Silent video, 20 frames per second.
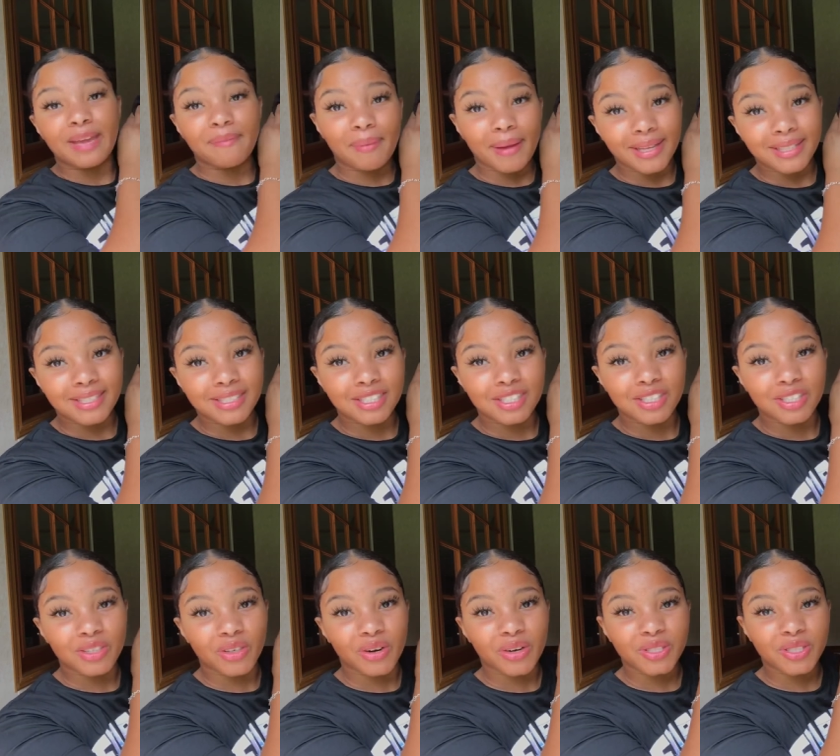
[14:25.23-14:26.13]
paid attention
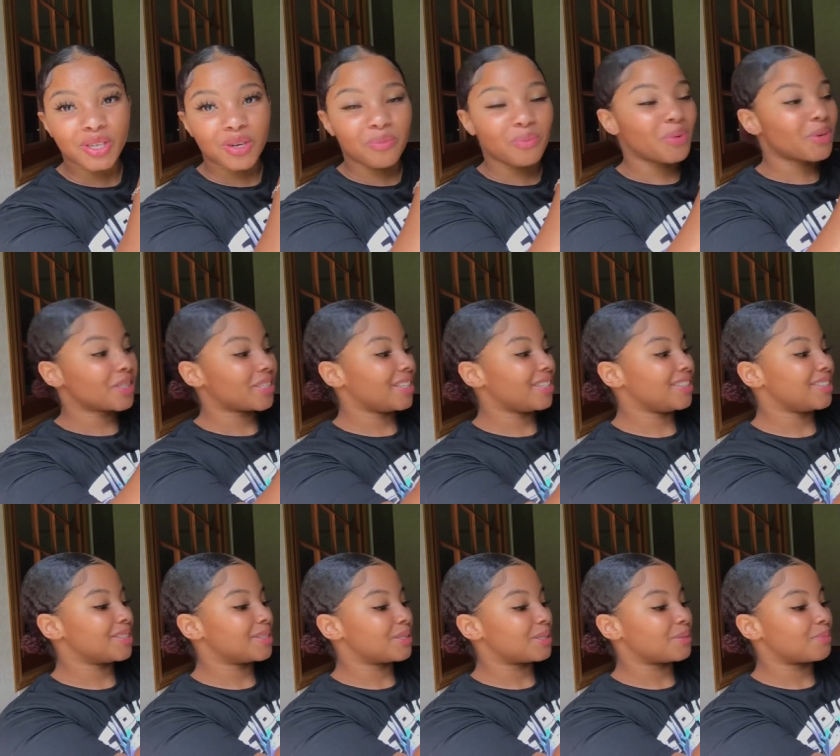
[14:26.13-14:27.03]
to Naruto more than he
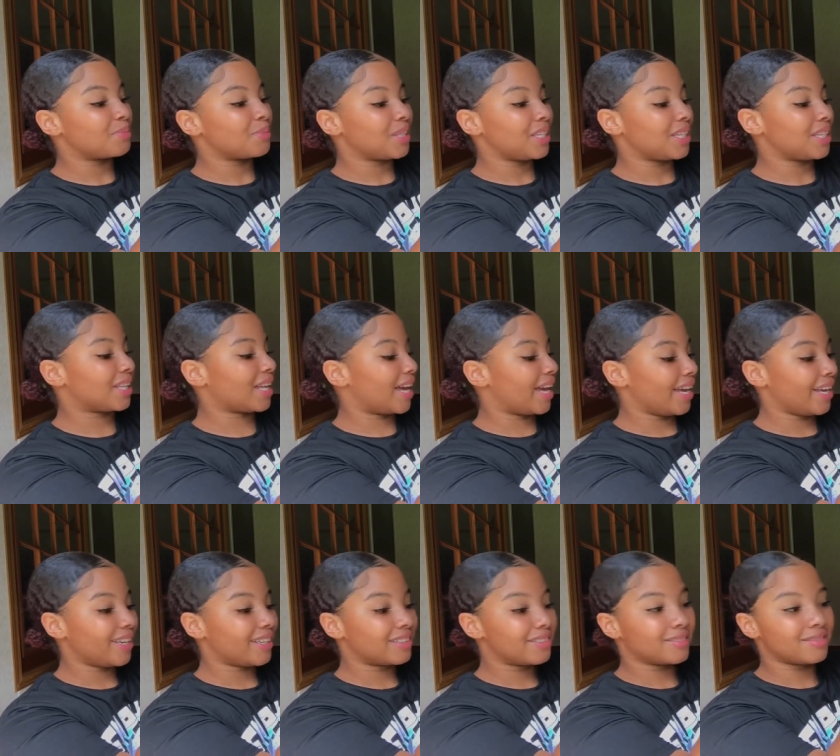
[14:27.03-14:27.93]
does me,
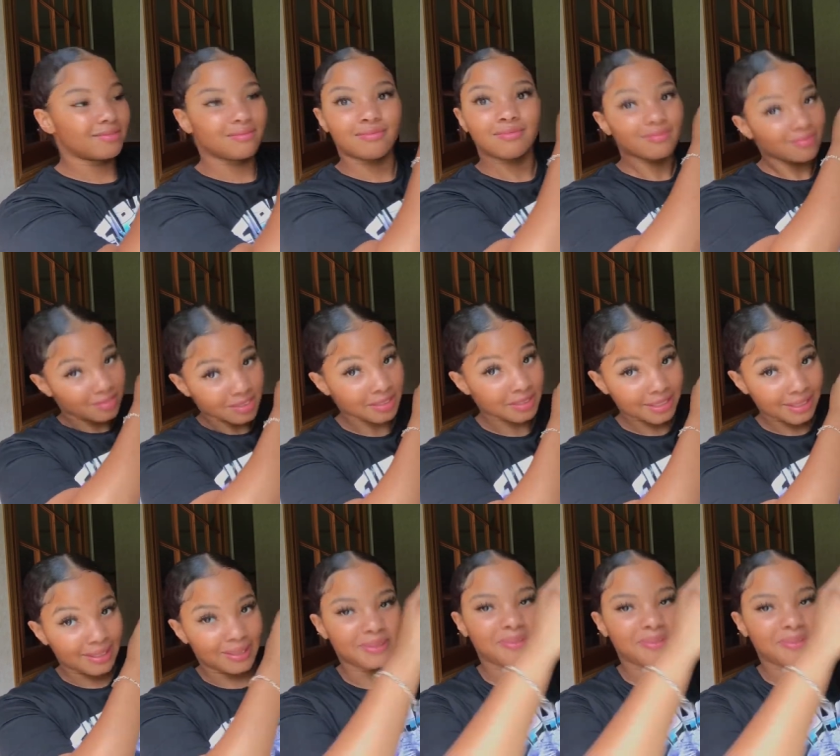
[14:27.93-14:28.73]
like, for real.